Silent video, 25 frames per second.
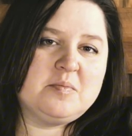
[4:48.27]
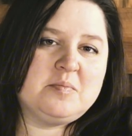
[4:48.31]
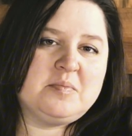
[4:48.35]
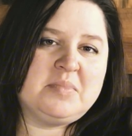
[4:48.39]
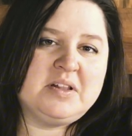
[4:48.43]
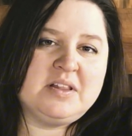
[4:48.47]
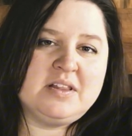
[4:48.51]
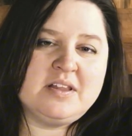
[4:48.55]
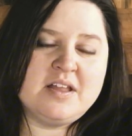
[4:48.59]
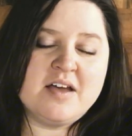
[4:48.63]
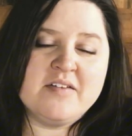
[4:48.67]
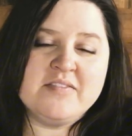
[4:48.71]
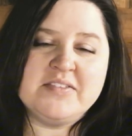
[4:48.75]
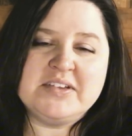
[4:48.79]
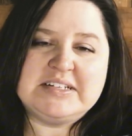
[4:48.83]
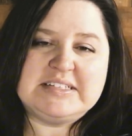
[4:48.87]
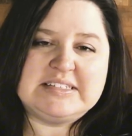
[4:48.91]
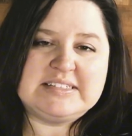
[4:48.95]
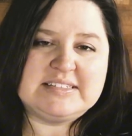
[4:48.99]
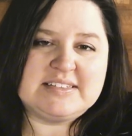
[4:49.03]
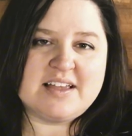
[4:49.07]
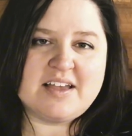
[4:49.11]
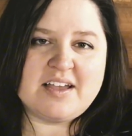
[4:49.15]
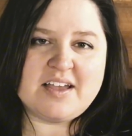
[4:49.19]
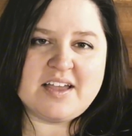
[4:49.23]
beloved
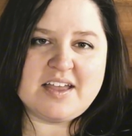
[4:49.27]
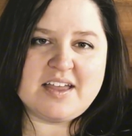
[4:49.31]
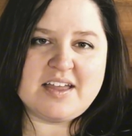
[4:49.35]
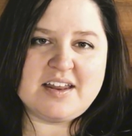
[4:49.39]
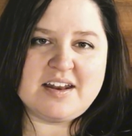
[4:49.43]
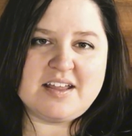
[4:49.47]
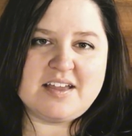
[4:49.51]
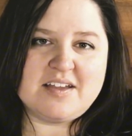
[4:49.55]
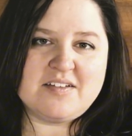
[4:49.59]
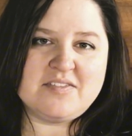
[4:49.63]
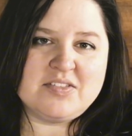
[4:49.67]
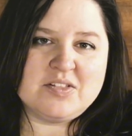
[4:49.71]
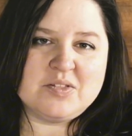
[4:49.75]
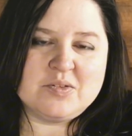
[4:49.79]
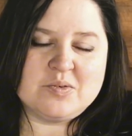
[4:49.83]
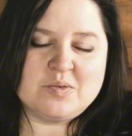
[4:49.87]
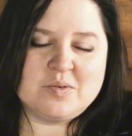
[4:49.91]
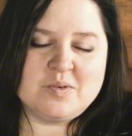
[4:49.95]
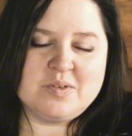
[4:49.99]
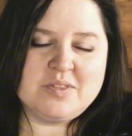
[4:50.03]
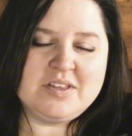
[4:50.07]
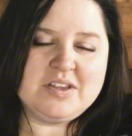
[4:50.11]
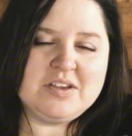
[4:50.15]
son of the Lord of